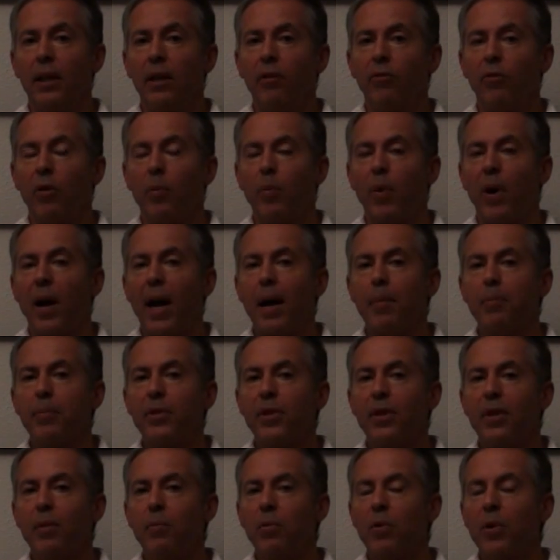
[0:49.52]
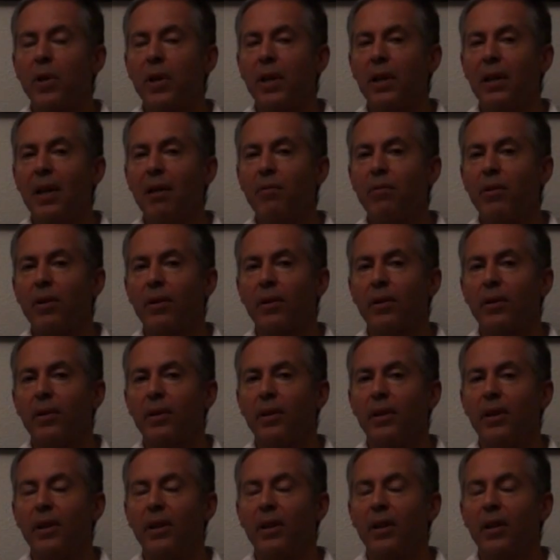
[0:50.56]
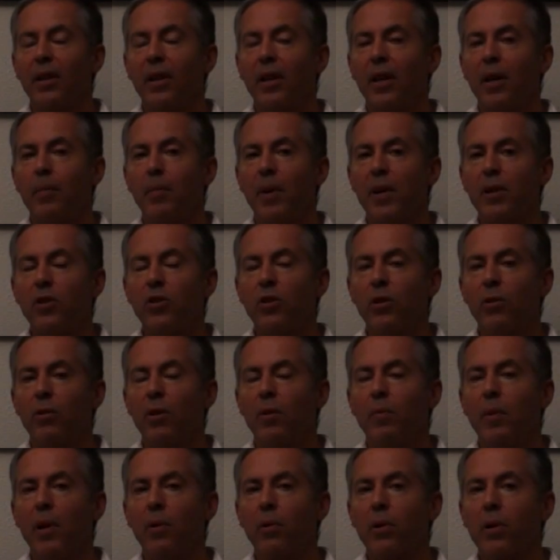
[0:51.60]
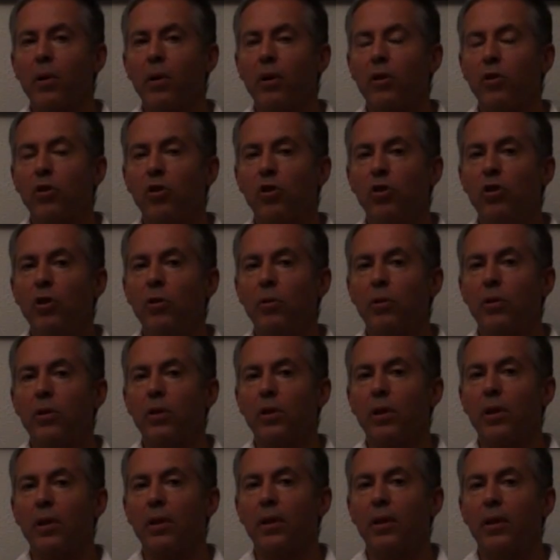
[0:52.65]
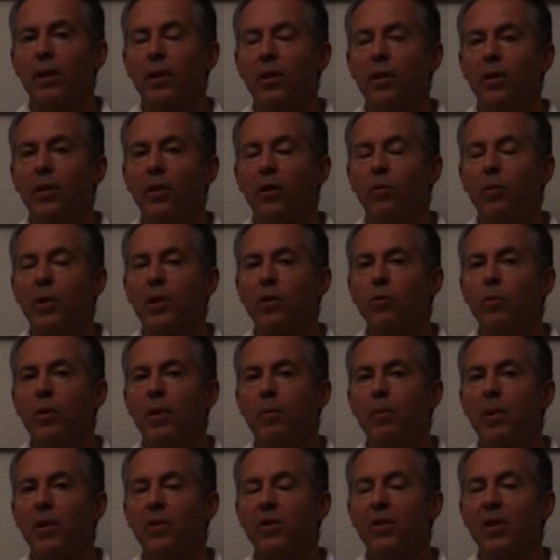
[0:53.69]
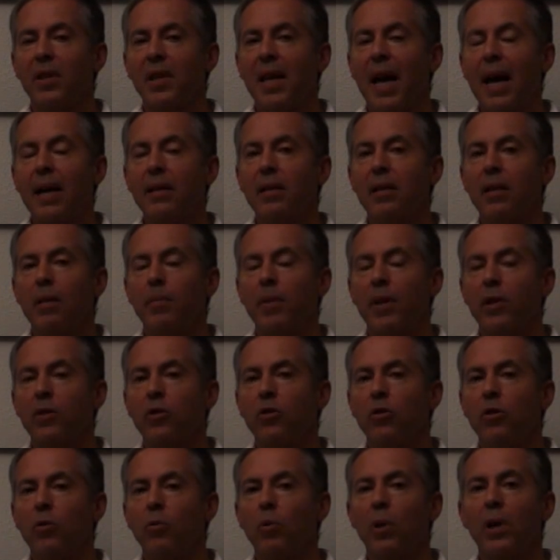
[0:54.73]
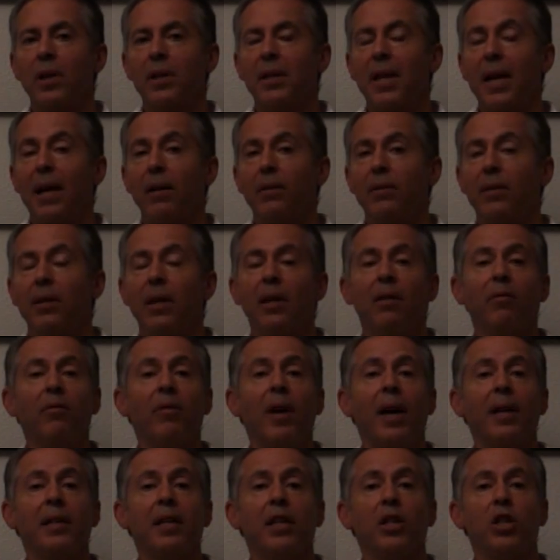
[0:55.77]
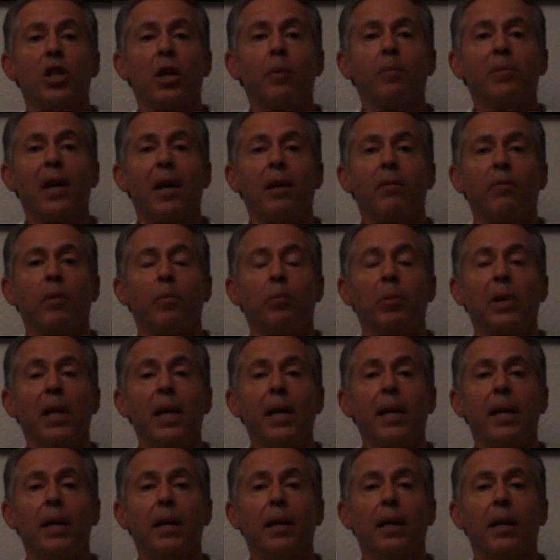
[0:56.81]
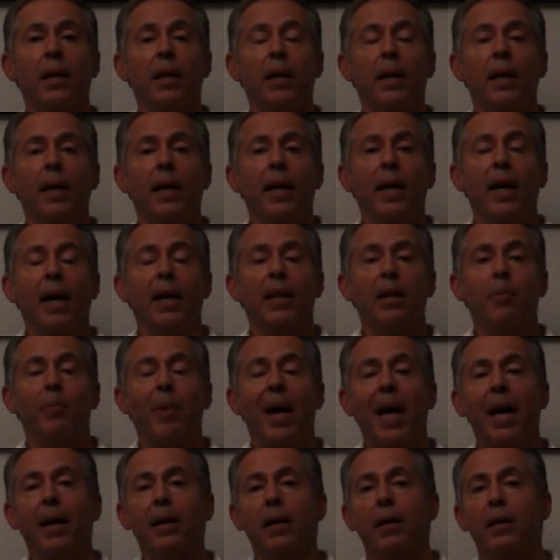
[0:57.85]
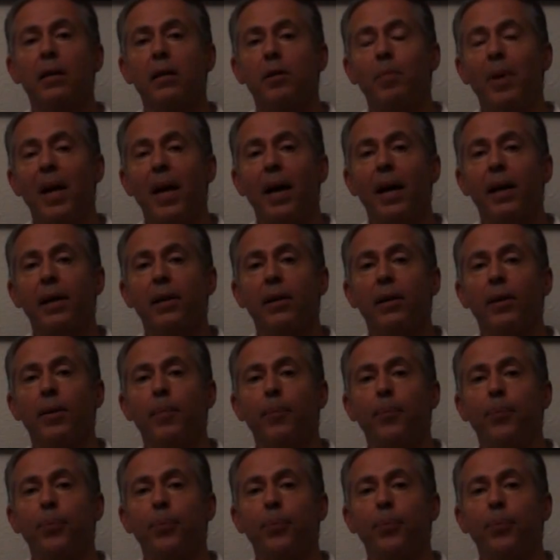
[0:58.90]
For perhaps the more clever amongst you, the more astute, the ones with the most sagacity amongst you, worked out that in fact he jumped out of a plane, and the pack on his back